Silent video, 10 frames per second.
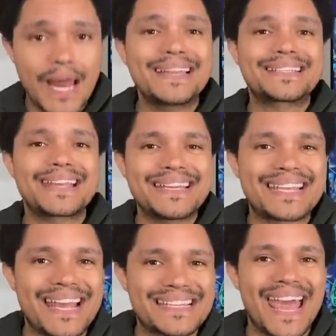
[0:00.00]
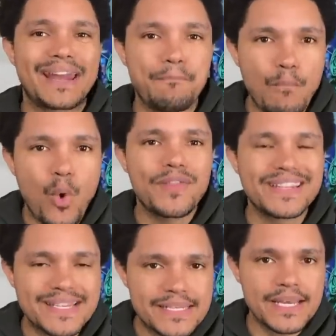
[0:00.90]
United States has had more
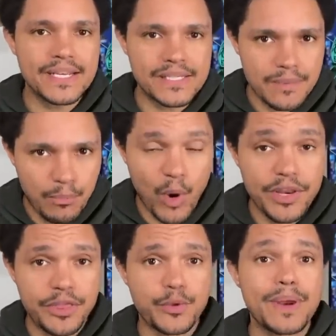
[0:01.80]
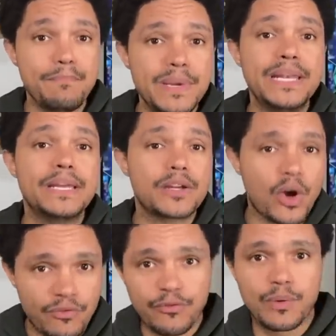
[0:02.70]
than 6.3 million
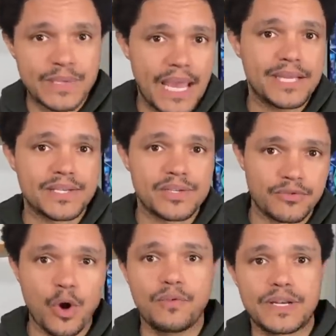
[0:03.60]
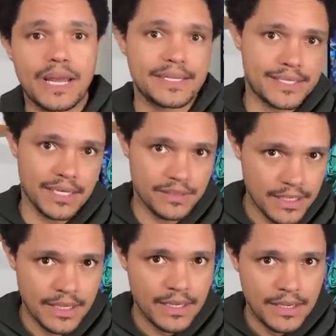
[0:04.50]
confirmed cases of COVID 19.
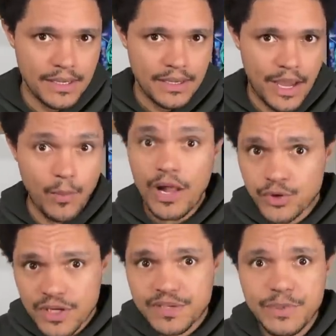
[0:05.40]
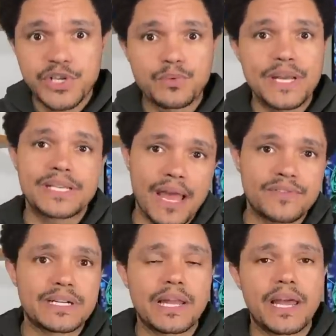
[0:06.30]
And while transmission rates
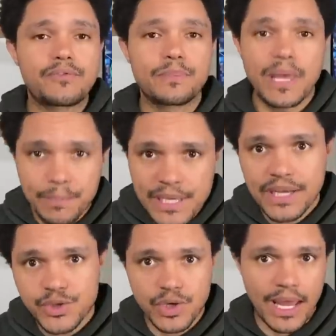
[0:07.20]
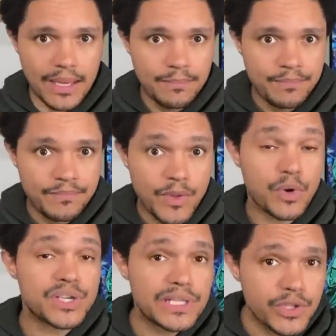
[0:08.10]
have declined from their peak in July, there
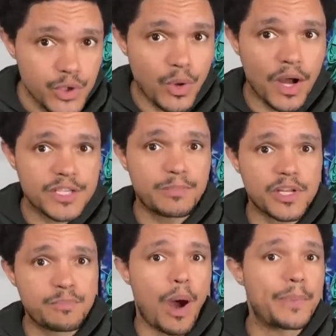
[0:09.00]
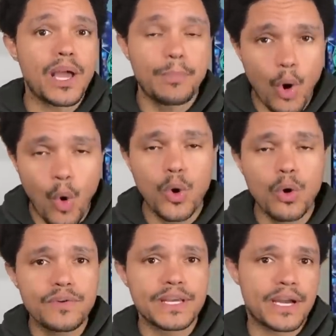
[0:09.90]
are still new hotspots popping up all
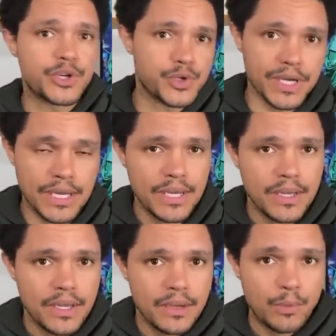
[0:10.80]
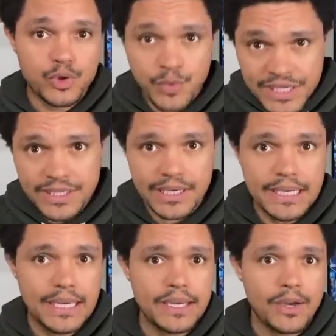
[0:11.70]
over the country, most
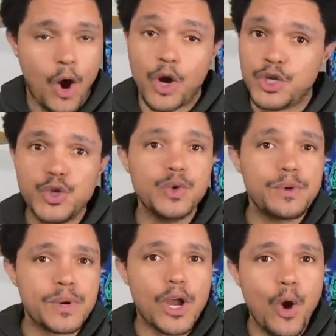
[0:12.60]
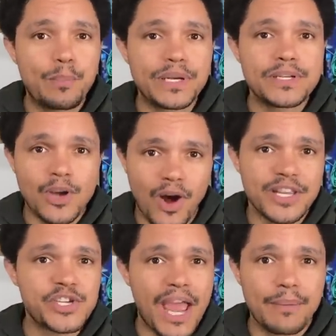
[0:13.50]
recently on newly reopened
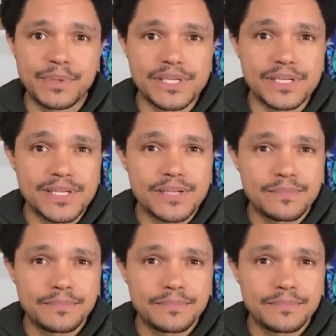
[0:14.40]
college campuses.